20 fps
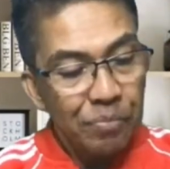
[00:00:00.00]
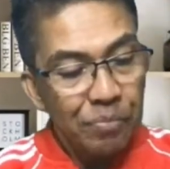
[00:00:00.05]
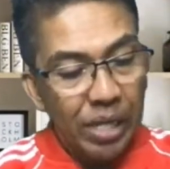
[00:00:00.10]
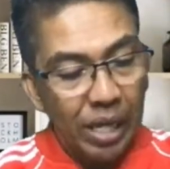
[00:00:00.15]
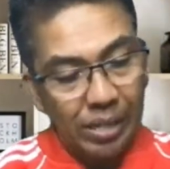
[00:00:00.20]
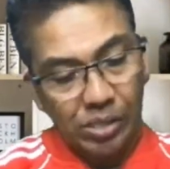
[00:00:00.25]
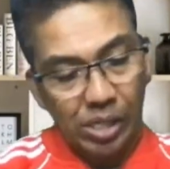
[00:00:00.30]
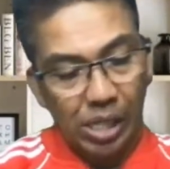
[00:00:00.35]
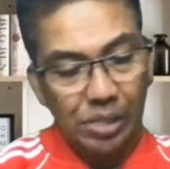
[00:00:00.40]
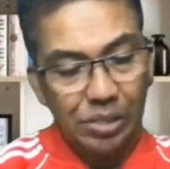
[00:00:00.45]

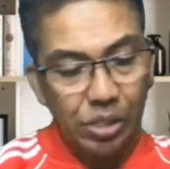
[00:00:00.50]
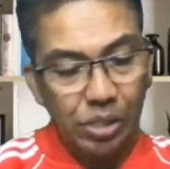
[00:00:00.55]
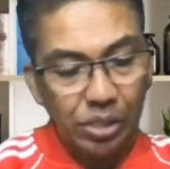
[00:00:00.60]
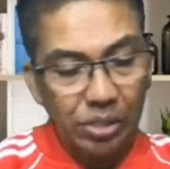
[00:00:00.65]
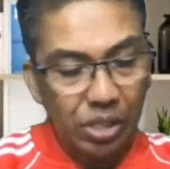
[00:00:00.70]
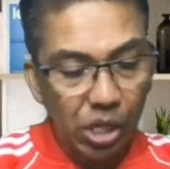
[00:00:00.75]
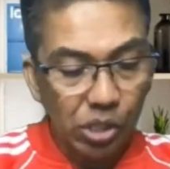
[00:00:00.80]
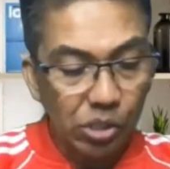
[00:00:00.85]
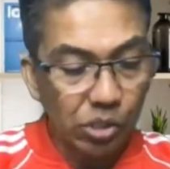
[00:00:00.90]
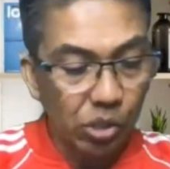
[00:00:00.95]
It says here,
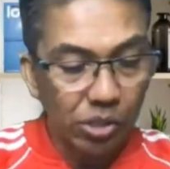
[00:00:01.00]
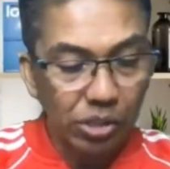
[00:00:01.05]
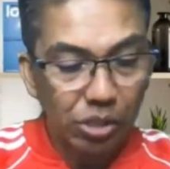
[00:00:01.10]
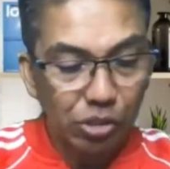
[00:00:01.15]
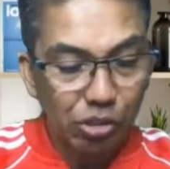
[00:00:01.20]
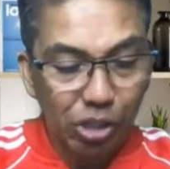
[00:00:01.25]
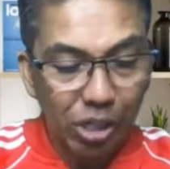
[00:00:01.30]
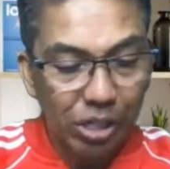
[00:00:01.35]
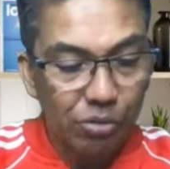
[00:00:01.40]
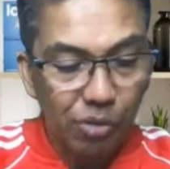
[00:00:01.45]
these are the
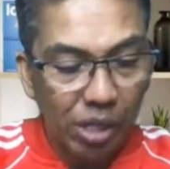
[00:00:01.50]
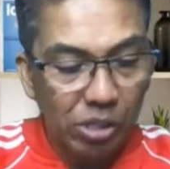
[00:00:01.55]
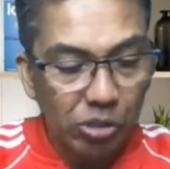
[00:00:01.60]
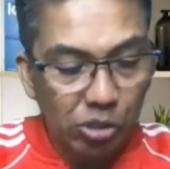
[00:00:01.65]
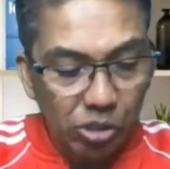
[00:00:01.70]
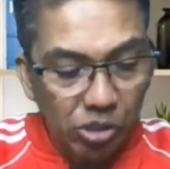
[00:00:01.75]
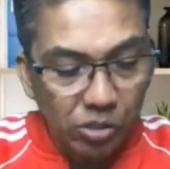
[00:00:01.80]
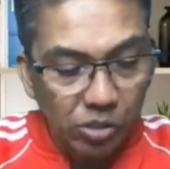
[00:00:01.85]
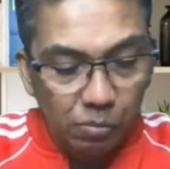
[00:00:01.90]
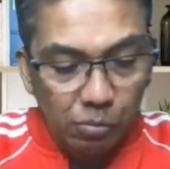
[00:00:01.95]

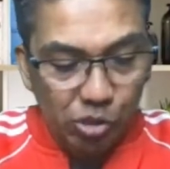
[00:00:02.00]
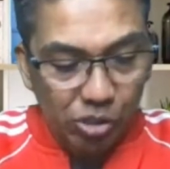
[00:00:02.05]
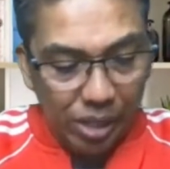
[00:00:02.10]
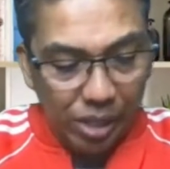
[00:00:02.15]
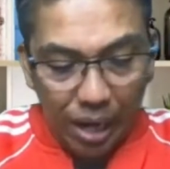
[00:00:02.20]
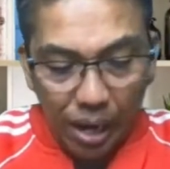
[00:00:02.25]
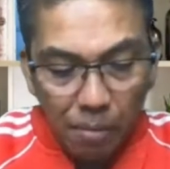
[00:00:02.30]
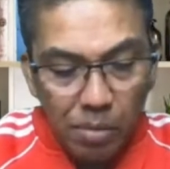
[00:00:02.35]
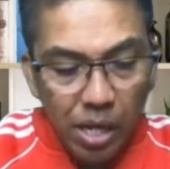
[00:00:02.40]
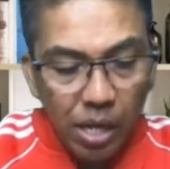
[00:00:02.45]
generations of
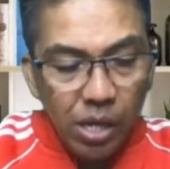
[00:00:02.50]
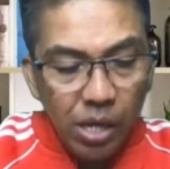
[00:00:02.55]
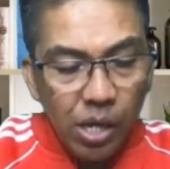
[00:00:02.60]
Shem.